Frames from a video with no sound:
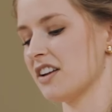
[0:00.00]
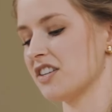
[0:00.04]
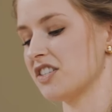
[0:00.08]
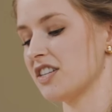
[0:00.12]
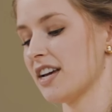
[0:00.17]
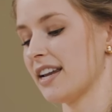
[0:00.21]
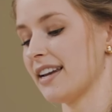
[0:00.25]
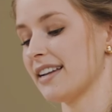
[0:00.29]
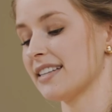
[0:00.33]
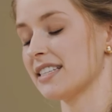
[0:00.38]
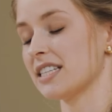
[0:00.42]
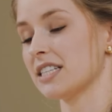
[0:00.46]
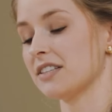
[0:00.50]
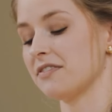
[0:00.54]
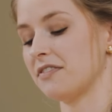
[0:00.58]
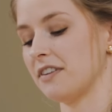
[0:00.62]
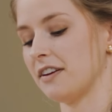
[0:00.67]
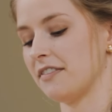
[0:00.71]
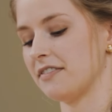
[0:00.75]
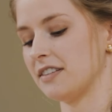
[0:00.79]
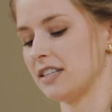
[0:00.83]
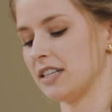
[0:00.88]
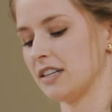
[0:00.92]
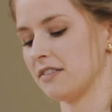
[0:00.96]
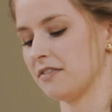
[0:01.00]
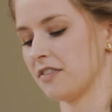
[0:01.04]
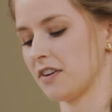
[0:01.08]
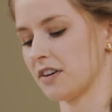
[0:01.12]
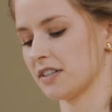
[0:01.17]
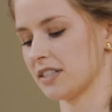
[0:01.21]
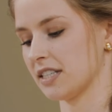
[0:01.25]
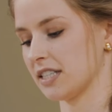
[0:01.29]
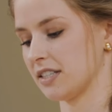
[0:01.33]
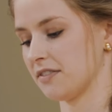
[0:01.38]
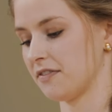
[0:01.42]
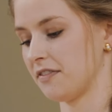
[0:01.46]
Genesis fifty,
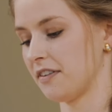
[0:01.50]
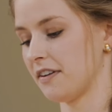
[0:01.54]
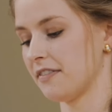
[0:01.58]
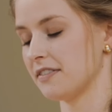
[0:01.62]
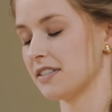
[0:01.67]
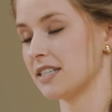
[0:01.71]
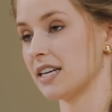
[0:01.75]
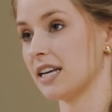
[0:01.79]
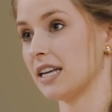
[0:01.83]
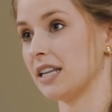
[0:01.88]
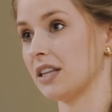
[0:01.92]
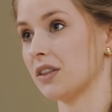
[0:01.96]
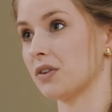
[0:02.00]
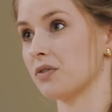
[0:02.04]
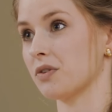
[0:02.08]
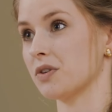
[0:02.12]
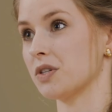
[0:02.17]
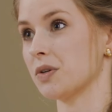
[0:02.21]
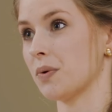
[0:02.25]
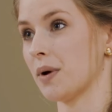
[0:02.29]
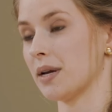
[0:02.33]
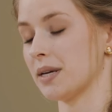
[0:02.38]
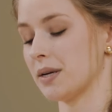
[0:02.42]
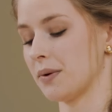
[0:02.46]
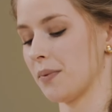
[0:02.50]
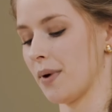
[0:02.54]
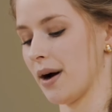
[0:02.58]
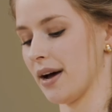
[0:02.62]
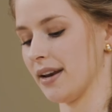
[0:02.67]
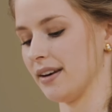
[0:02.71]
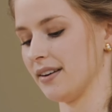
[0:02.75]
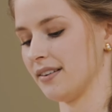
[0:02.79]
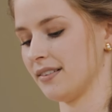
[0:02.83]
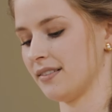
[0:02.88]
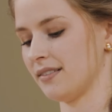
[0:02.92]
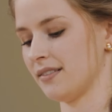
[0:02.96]
verses fifteen through
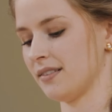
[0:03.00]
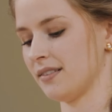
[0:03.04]
twenty-one.